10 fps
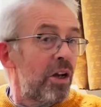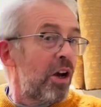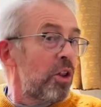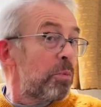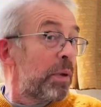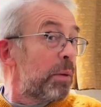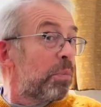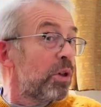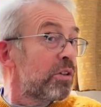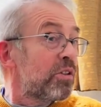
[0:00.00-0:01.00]
other
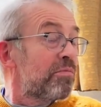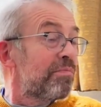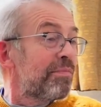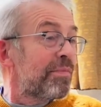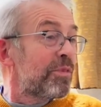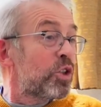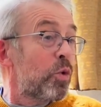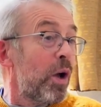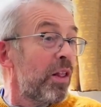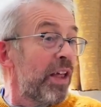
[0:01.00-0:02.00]
people
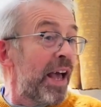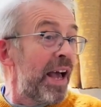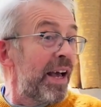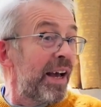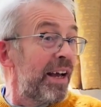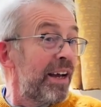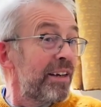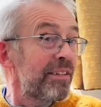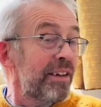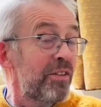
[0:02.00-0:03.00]
twirl their hair.
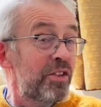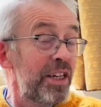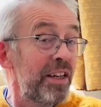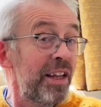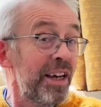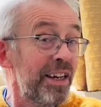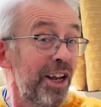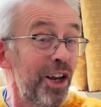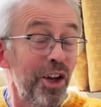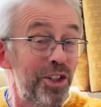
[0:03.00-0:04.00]
And I've seen that
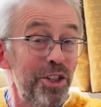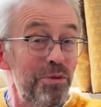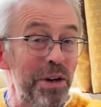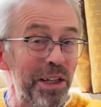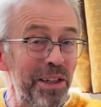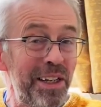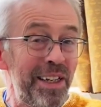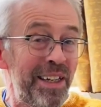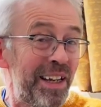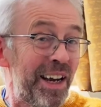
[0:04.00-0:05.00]
a lot as well.
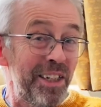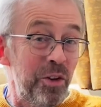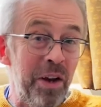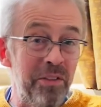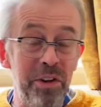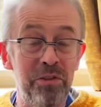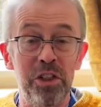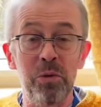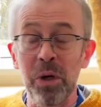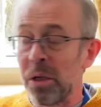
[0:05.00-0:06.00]
I don't have enough to
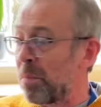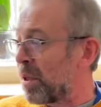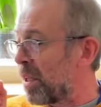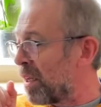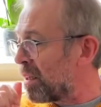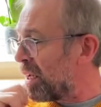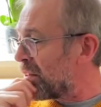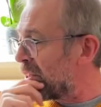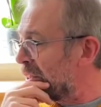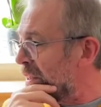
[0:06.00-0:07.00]
twirl, but
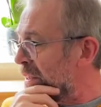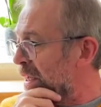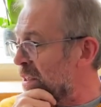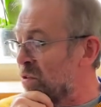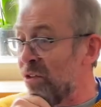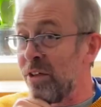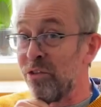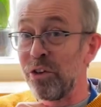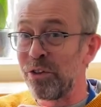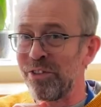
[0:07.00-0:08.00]
that's for a
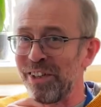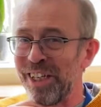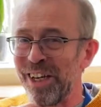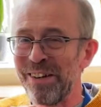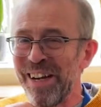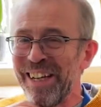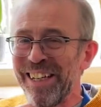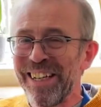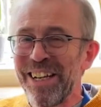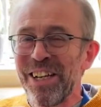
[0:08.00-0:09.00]
future video.
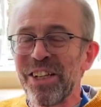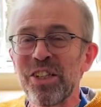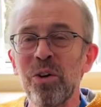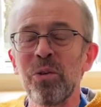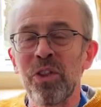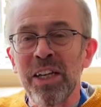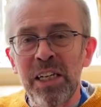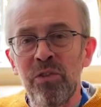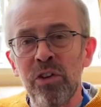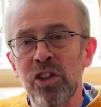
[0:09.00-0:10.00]
So thank
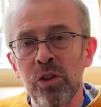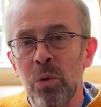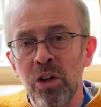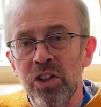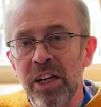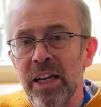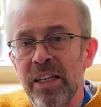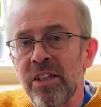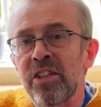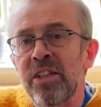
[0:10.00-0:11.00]
you for just watching.
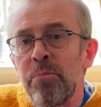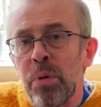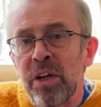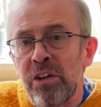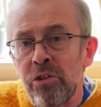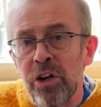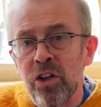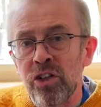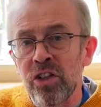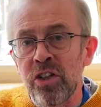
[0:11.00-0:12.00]
It's a simple
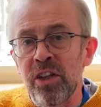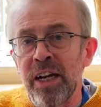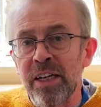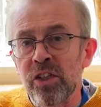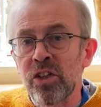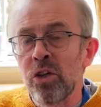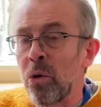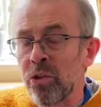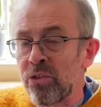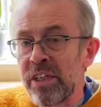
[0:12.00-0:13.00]
introduction to the next 2
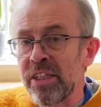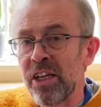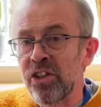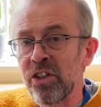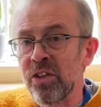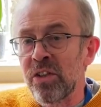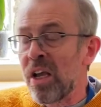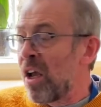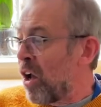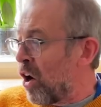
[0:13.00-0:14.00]
or 3 sessions
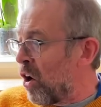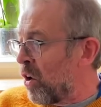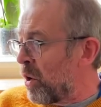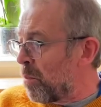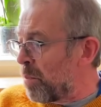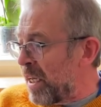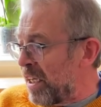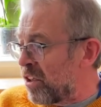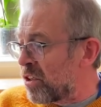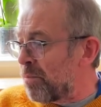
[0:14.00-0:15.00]
on beads,